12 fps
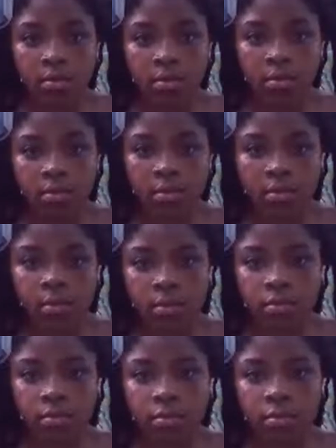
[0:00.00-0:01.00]

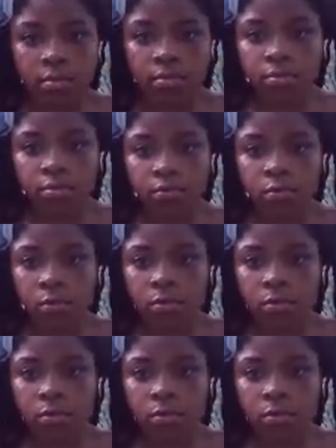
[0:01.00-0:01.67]
Nothing is said.